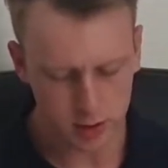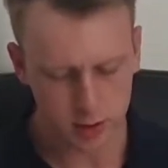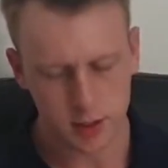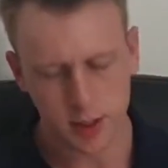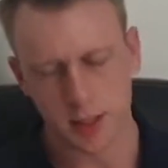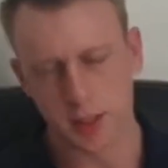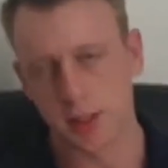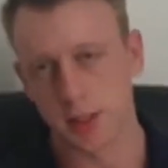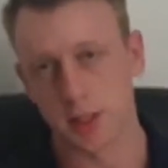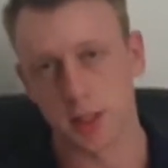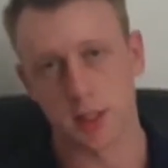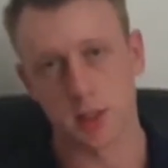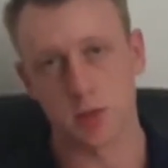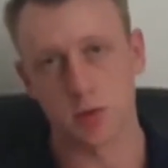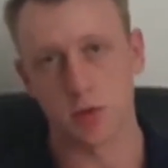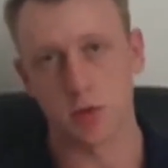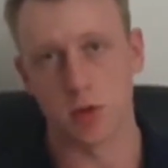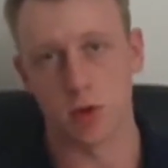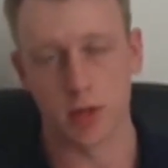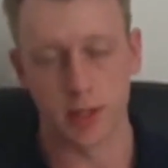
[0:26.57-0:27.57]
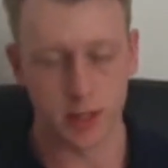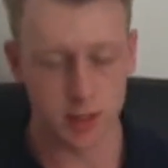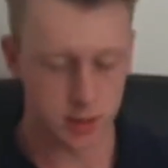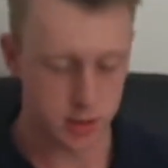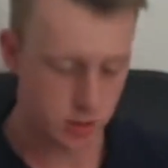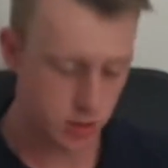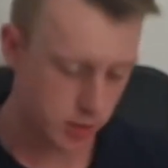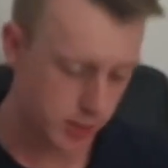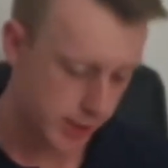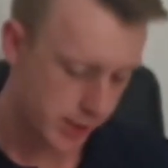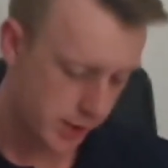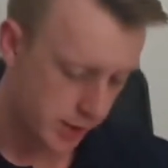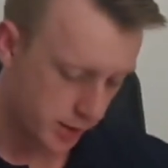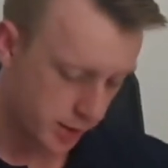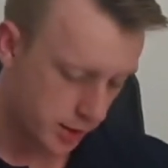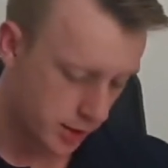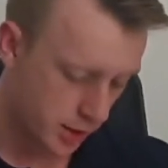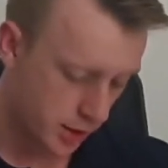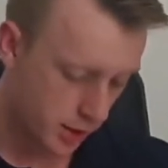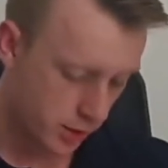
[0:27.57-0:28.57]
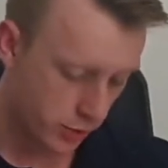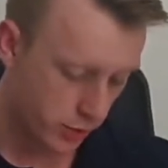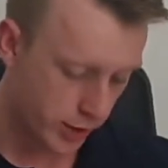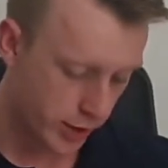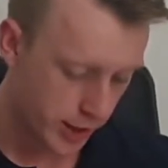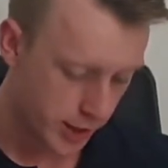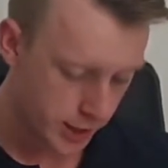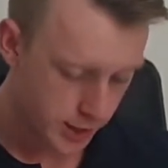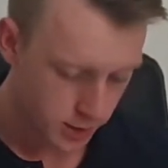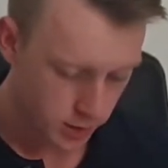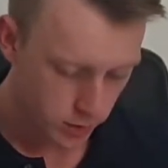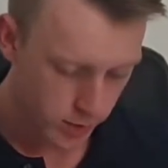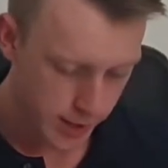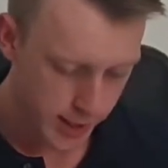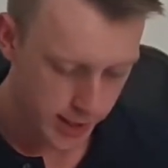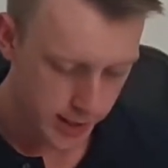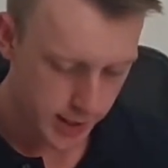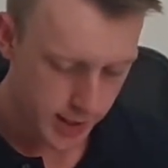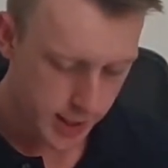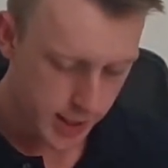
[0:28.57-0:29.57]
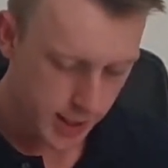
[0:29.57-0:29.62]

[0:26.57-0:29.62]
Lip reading: Okay, because that's what 9 is. 9 is 3 squared.